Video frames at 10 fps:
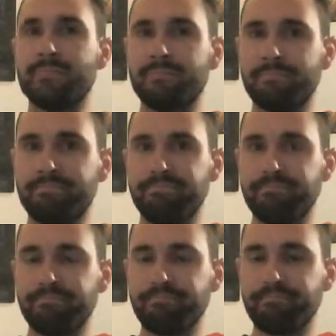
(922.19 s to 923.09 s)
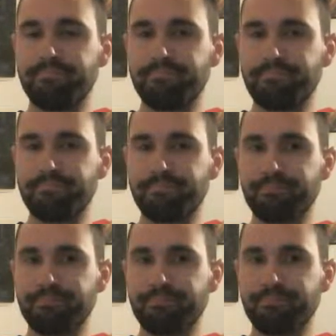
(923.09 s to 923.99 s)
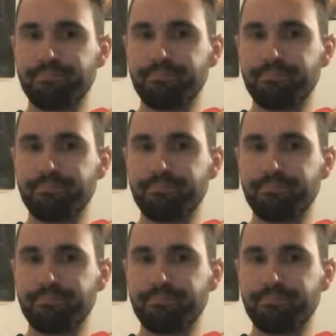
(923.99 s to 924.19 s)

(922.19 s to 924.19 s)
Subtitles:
No one is speaking in this clip.